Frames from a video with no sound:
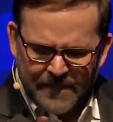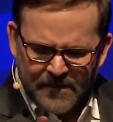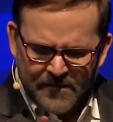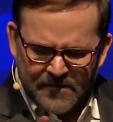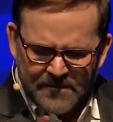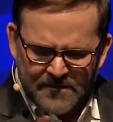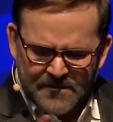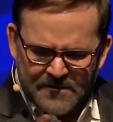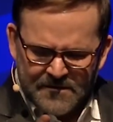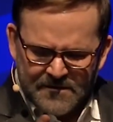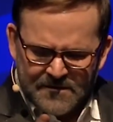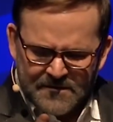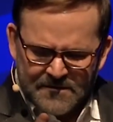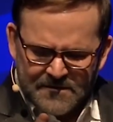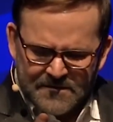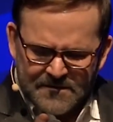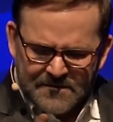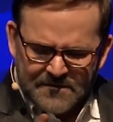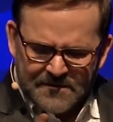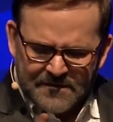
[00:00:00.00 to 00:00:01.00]

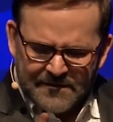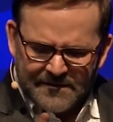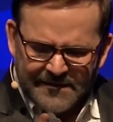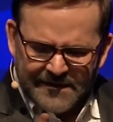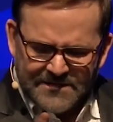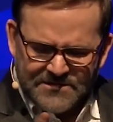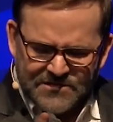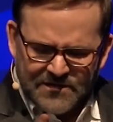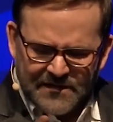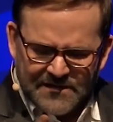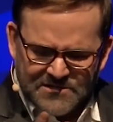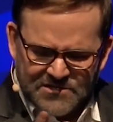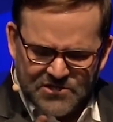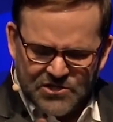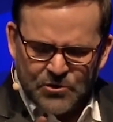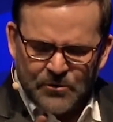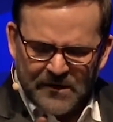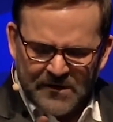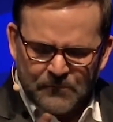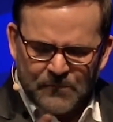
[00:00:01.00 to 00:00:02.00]
And I saw us
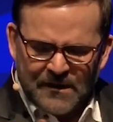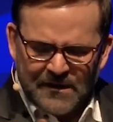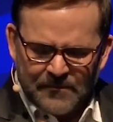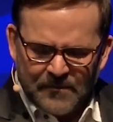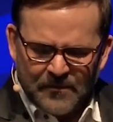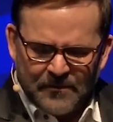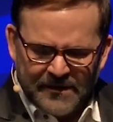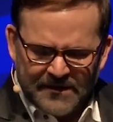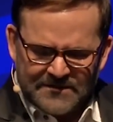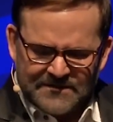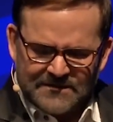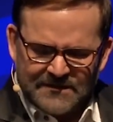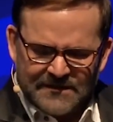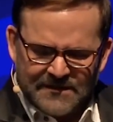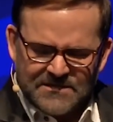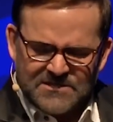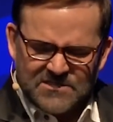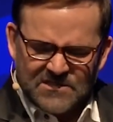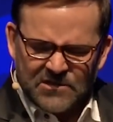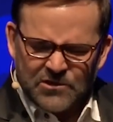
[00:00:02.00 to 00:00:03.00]
doing what I'm about to
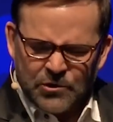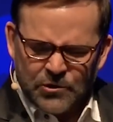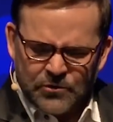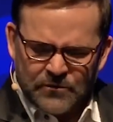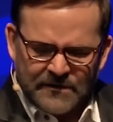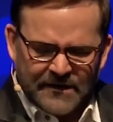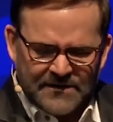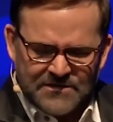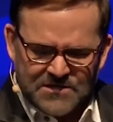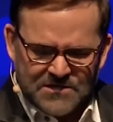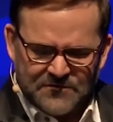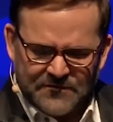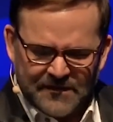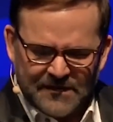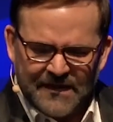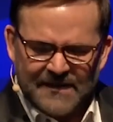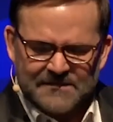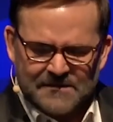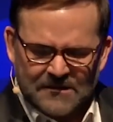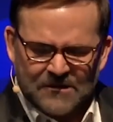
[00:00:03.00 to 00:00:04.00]
lead us to do, and I just
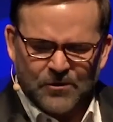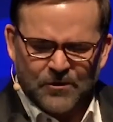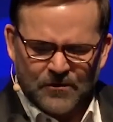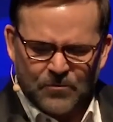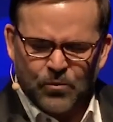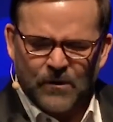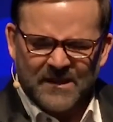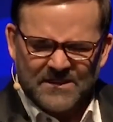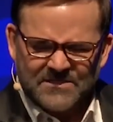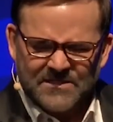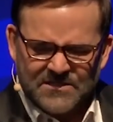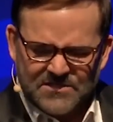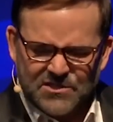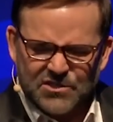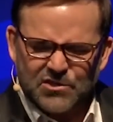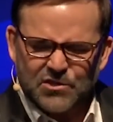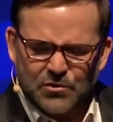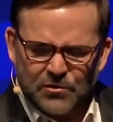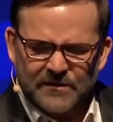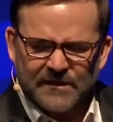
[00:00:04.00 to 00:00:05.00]
feel like the Lord wants us
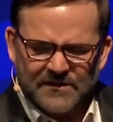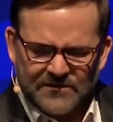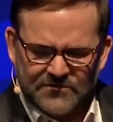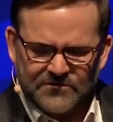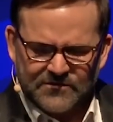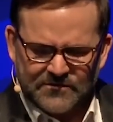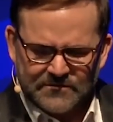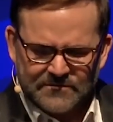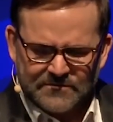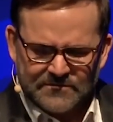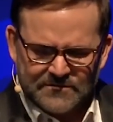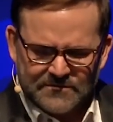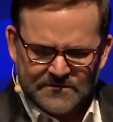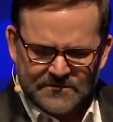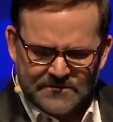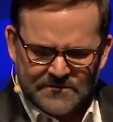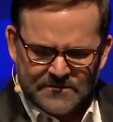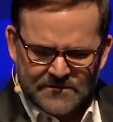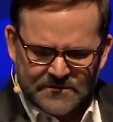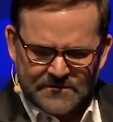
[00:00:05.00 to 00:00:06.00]
to do this.
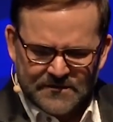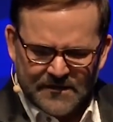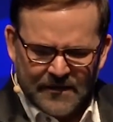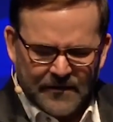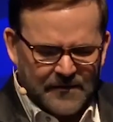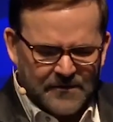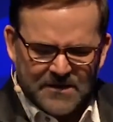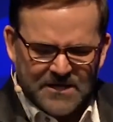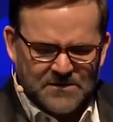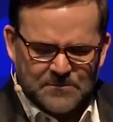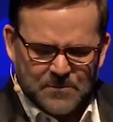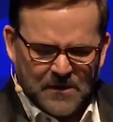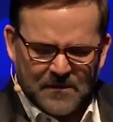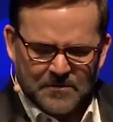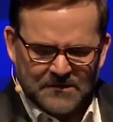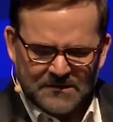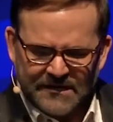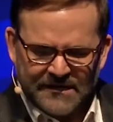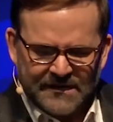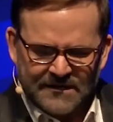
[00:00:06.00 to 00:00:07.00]
think he's
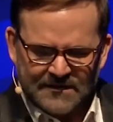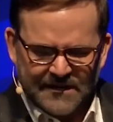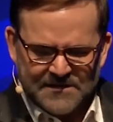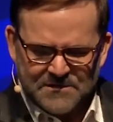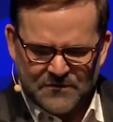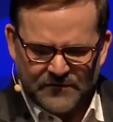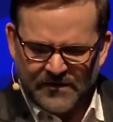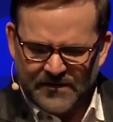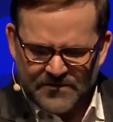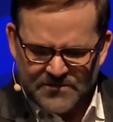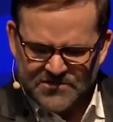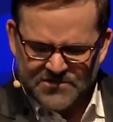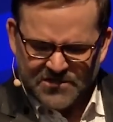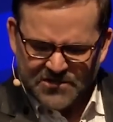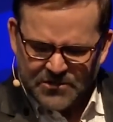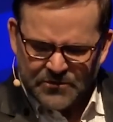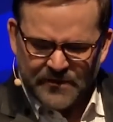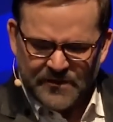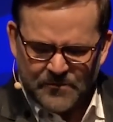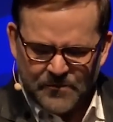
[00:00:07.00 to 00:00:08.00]
probably leading lots of others
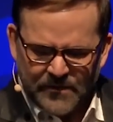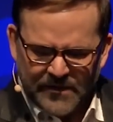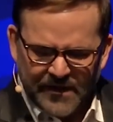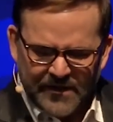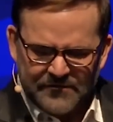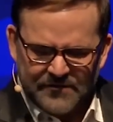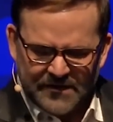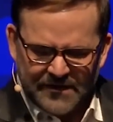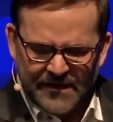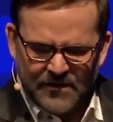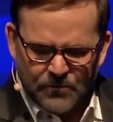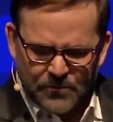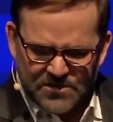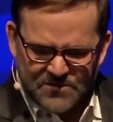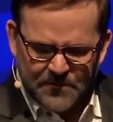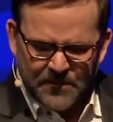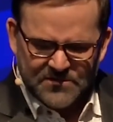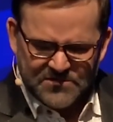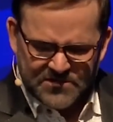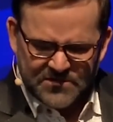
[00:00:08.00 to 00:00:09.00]
to do it, but I feel like we're
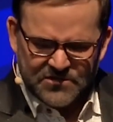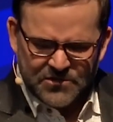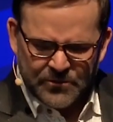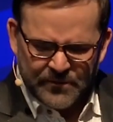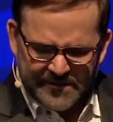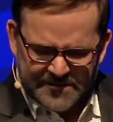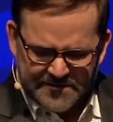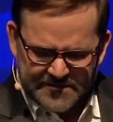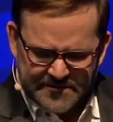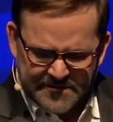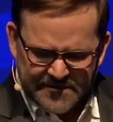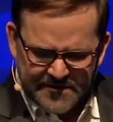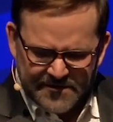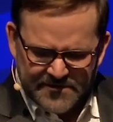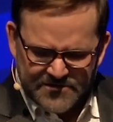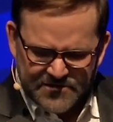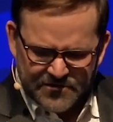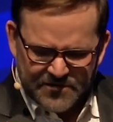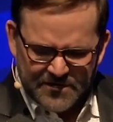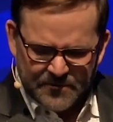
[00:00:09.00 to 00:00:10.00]
supposed to do it.
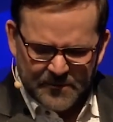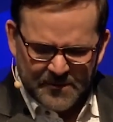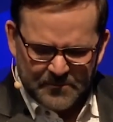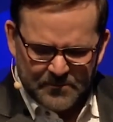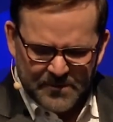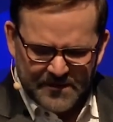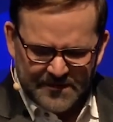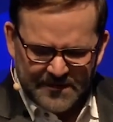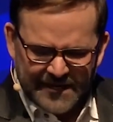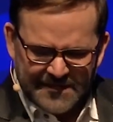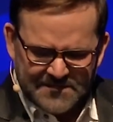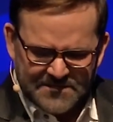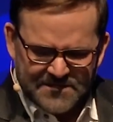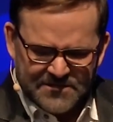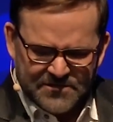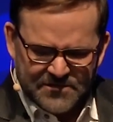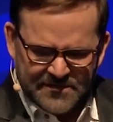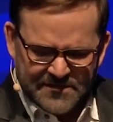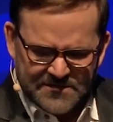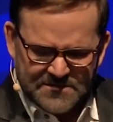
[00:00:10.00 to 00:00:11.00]
So, can we be led
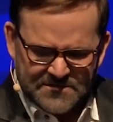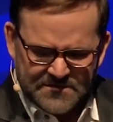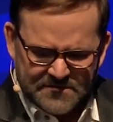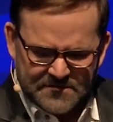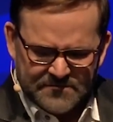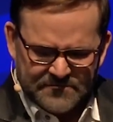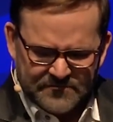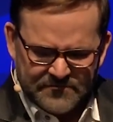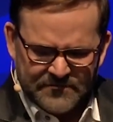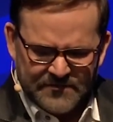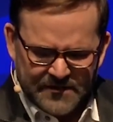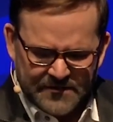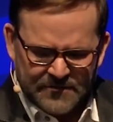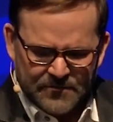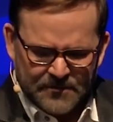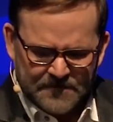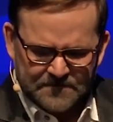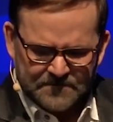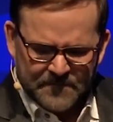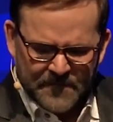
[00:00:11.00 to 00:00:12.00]
to do this? follow the
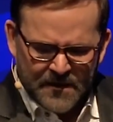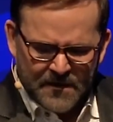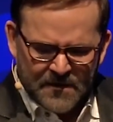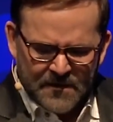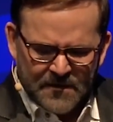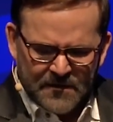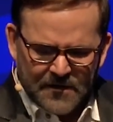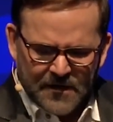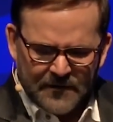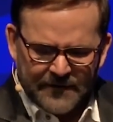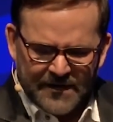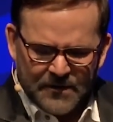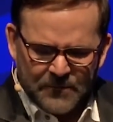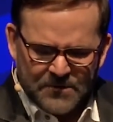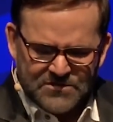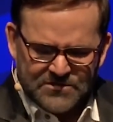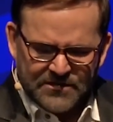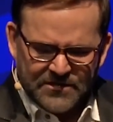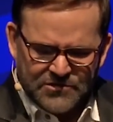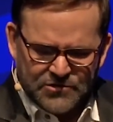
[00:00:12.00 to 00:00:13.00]
Lord. All right, I
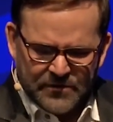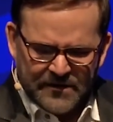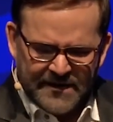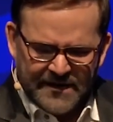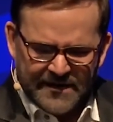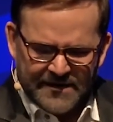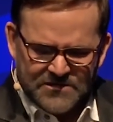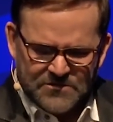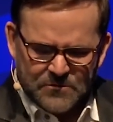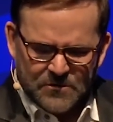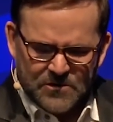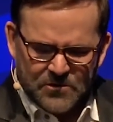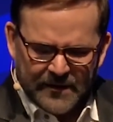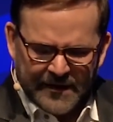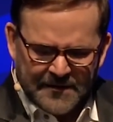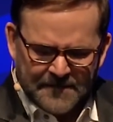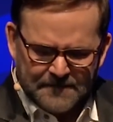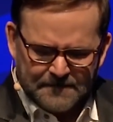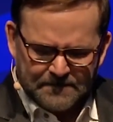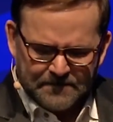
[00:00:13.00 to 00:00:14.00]
want you to join hands real
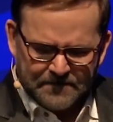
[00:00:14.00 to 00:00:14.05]
quick.